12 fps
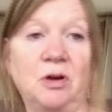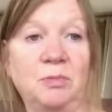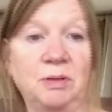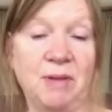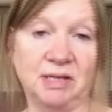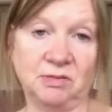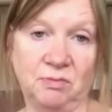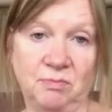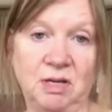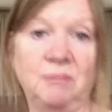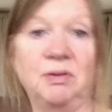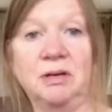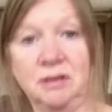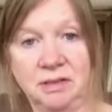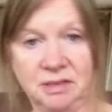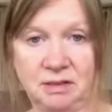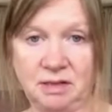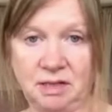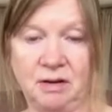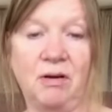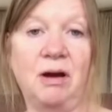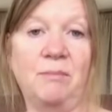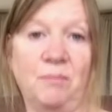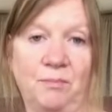Nobody mess with me, because, you know,